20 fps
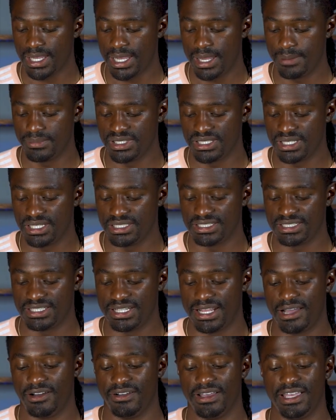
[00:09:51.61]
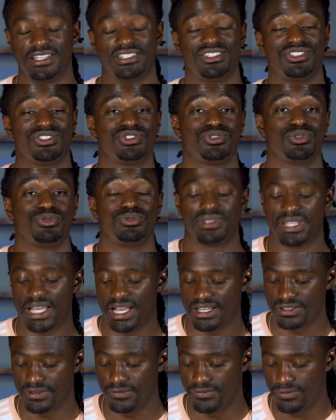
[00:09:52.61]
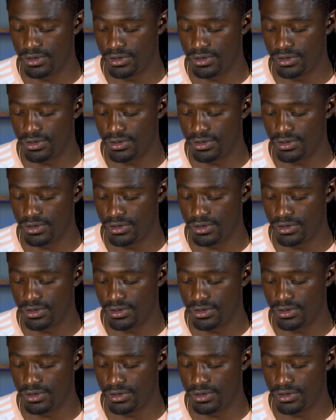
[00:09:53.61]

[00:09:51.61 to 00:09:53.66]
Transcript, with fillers: Amazon is now at two thousand